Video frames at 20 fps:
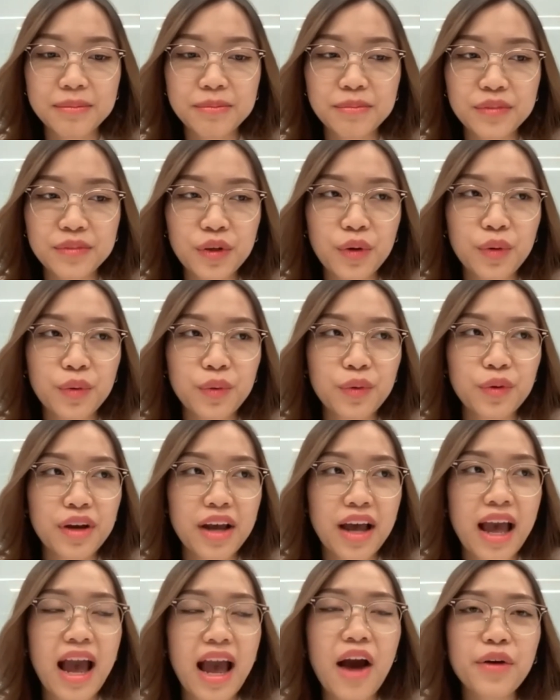So
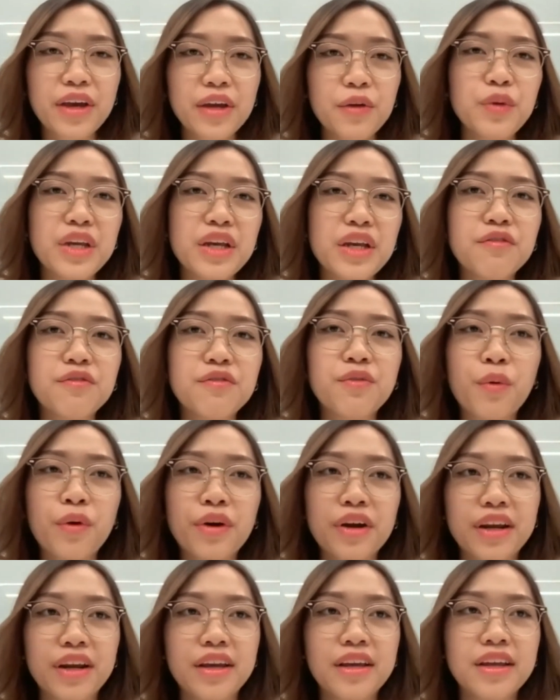how can we
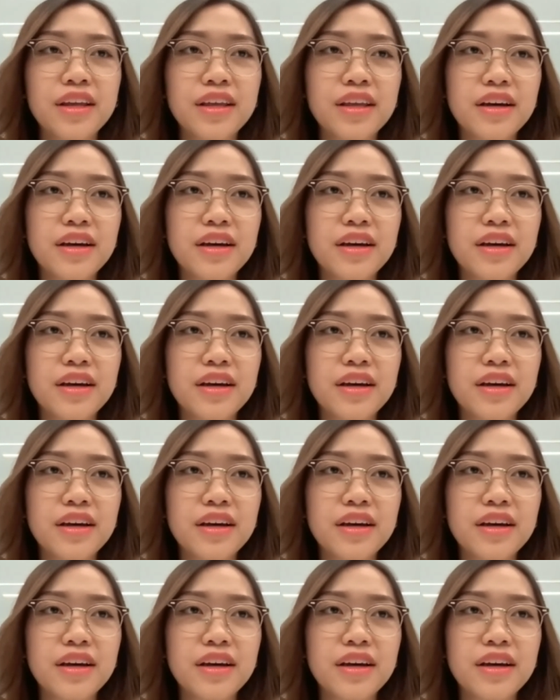avoid